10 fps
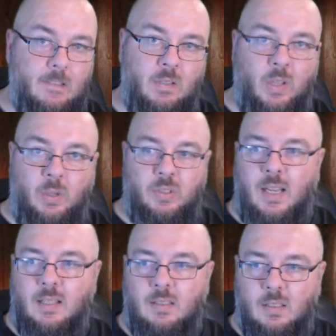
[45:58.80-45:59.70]
No
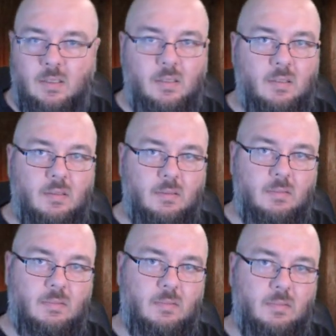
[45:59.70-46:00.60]
senators,
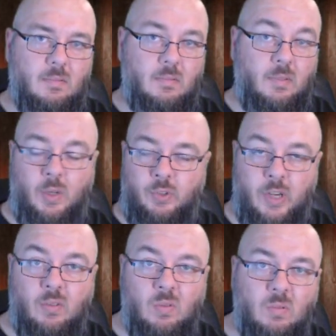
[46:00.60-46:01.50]
no
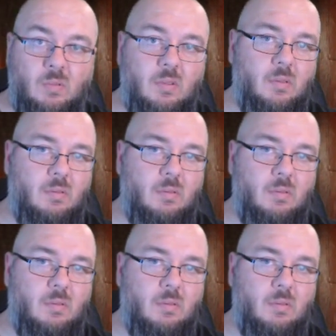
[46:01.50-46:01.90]
generals,